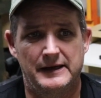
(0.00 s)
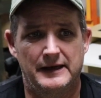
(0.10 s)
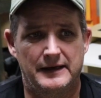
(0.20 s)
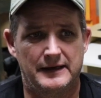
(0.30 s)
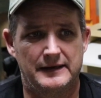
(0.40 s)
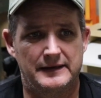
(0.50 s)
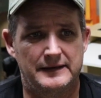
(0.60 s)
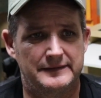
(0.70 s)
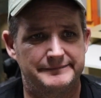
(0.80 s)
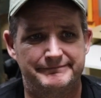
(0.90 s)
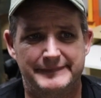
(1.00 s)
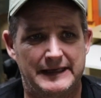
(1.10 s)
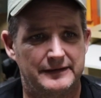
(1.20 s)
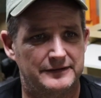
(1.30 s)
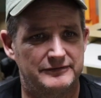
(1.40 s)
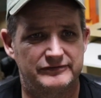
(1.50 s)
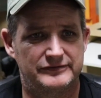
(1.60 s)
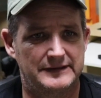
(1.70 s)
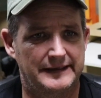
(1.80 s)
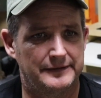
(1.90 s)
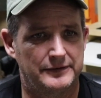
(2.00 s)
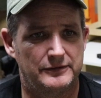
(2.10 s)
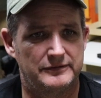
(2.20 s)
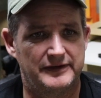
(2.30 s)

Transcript: Out of, I don't know,